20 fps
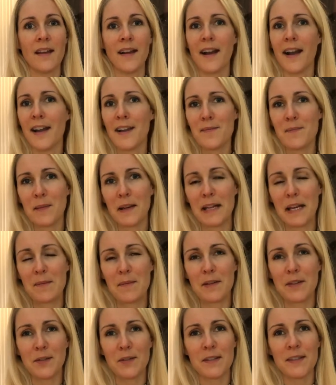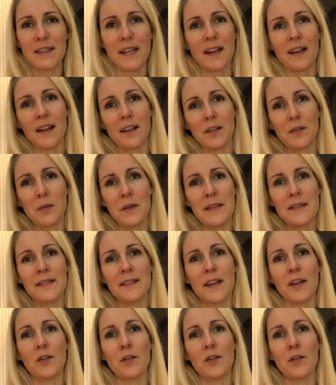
Hi, my name is Christel Lundqvist,